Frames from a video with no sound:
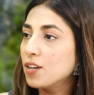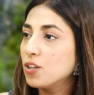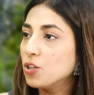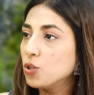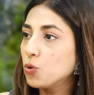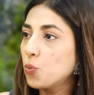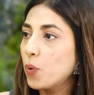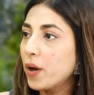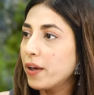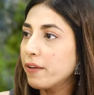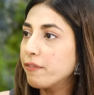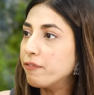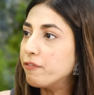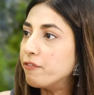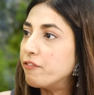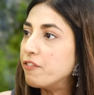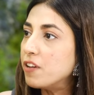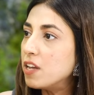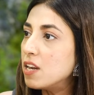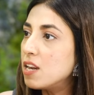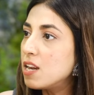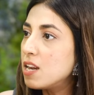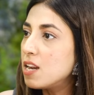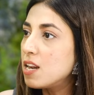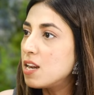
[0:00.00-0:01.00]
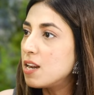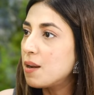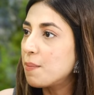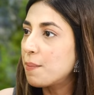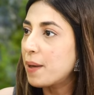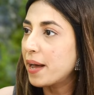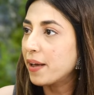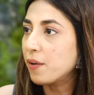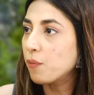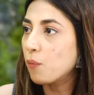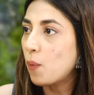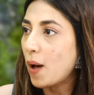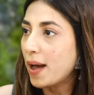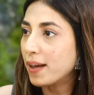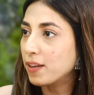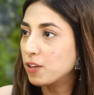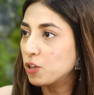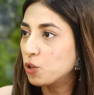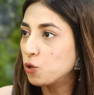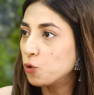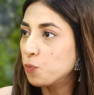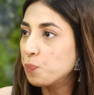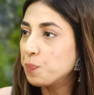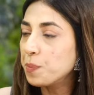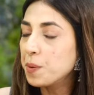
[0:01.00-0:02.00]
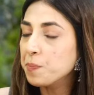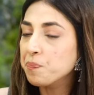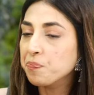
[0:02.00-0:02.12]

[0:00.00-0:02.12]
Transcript: do I fill my vacuum.